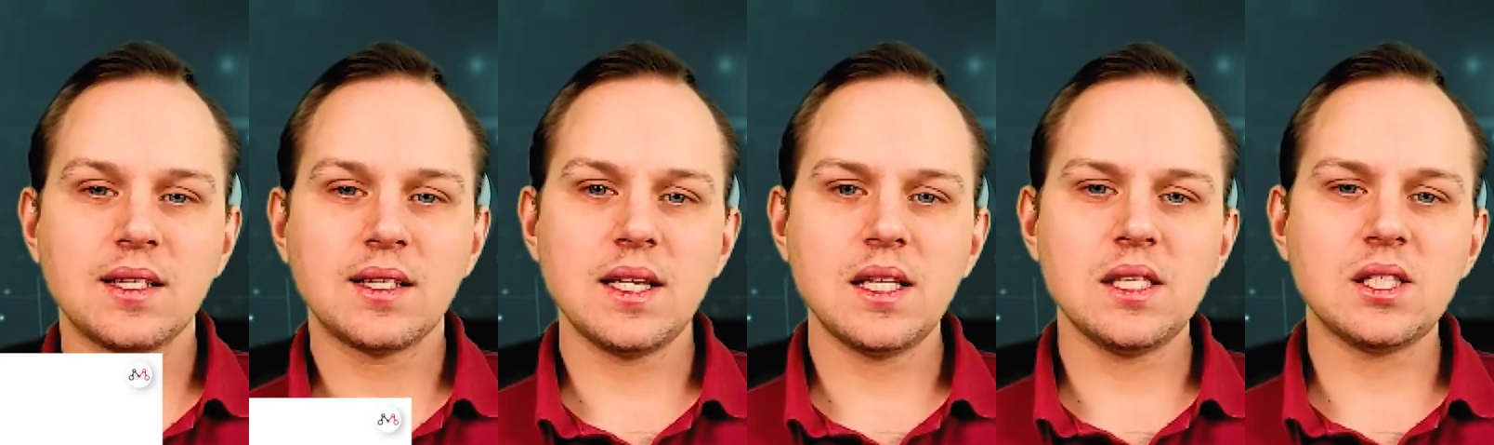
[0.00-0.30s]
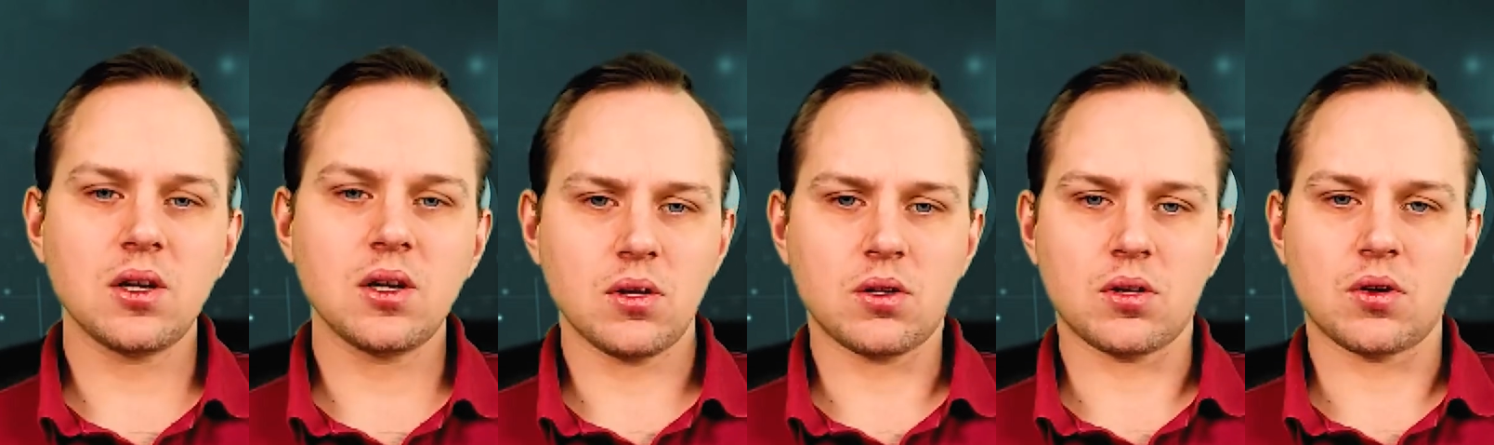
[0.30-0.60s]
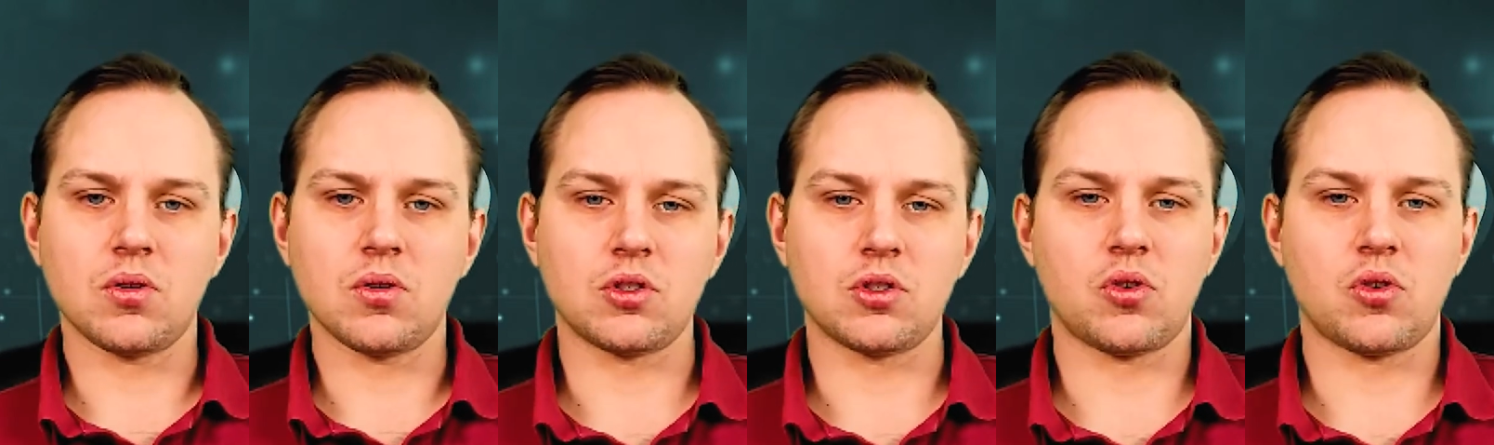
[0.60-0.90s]
These are not
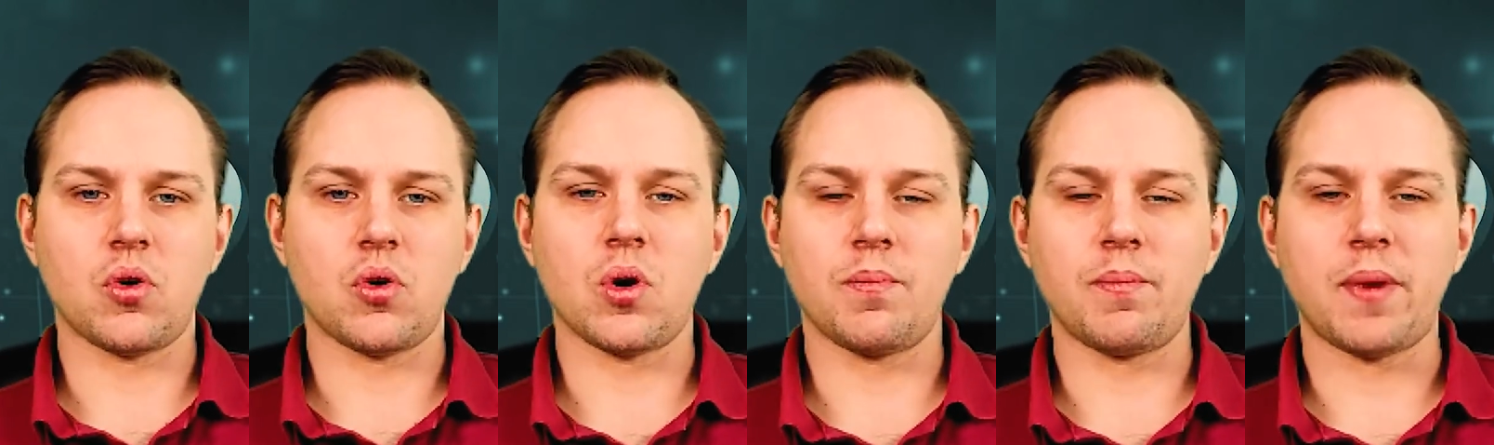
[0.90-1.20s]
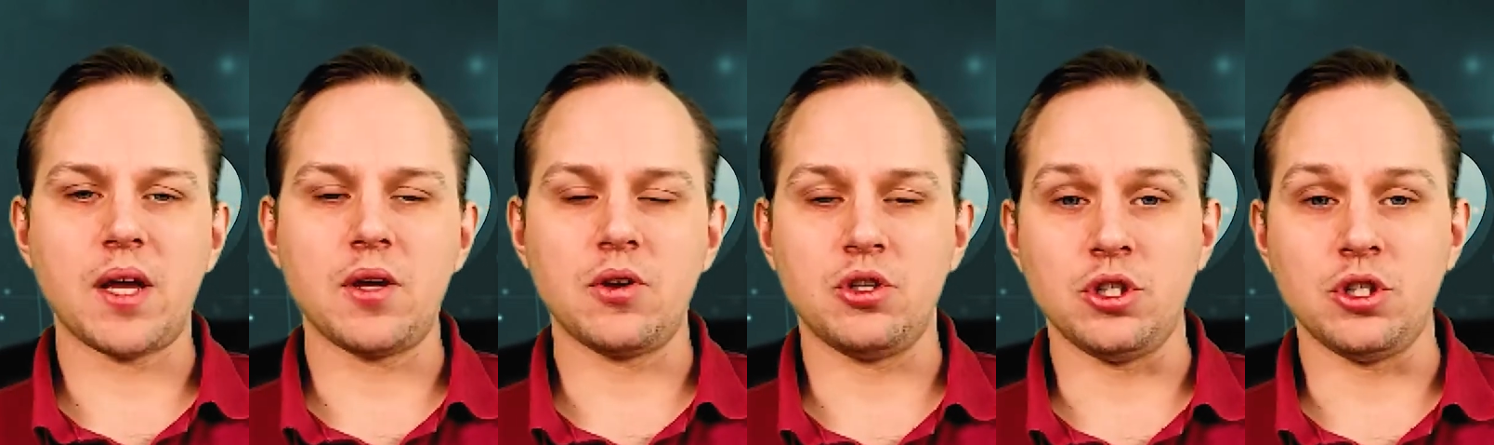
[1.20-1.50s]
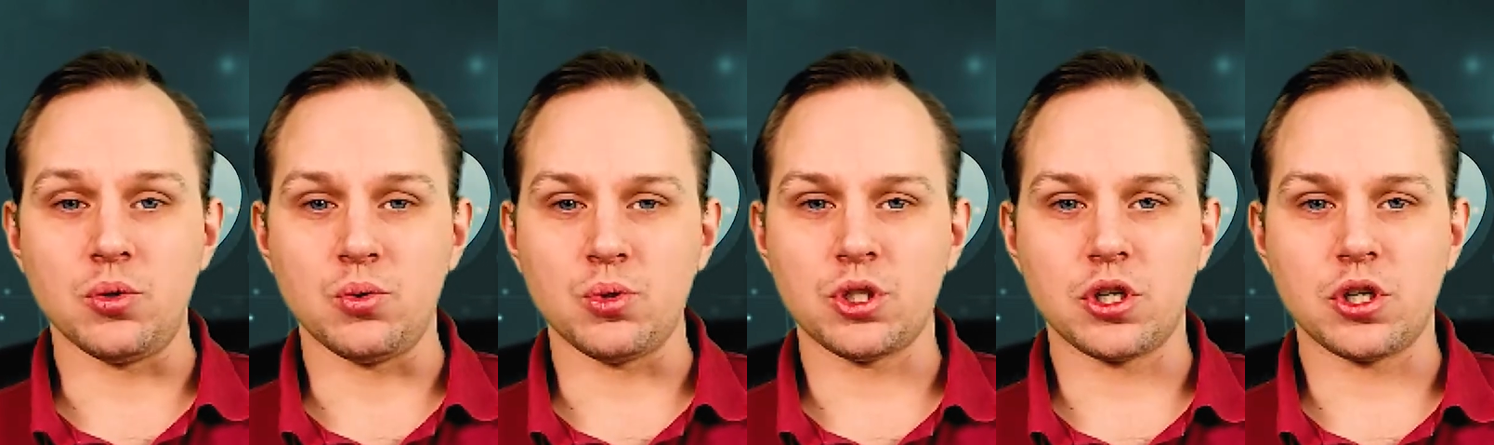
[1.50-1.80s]
controlled by a
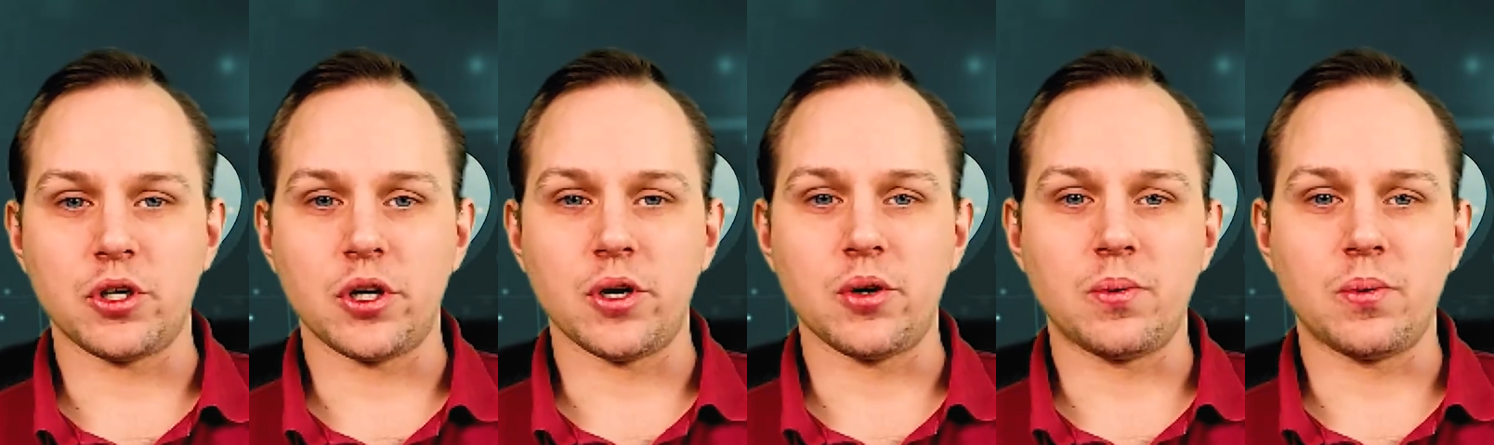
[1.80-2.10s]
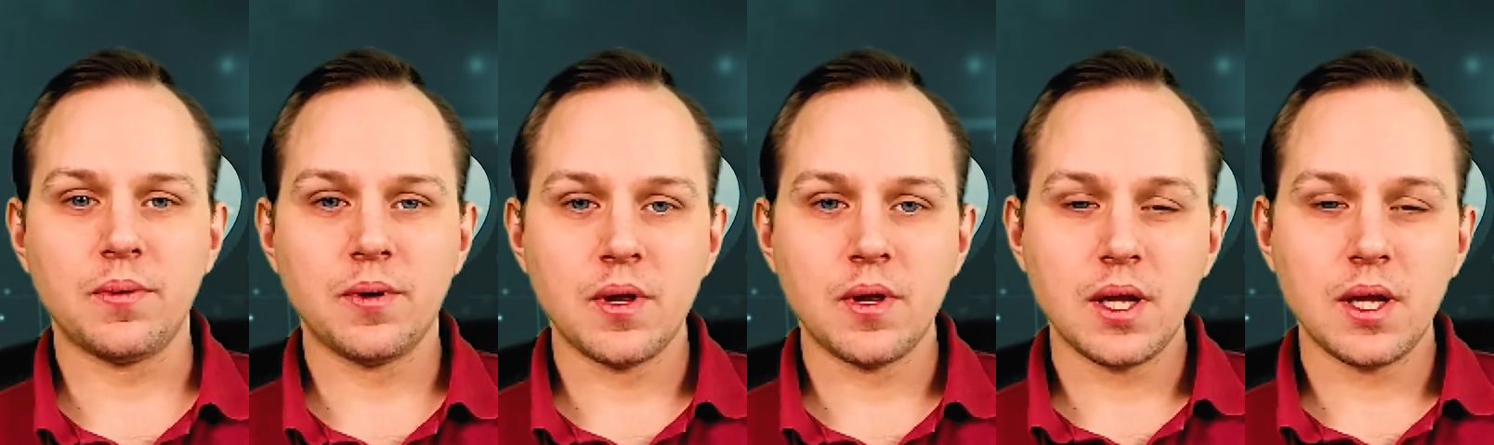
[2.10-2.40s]
user though.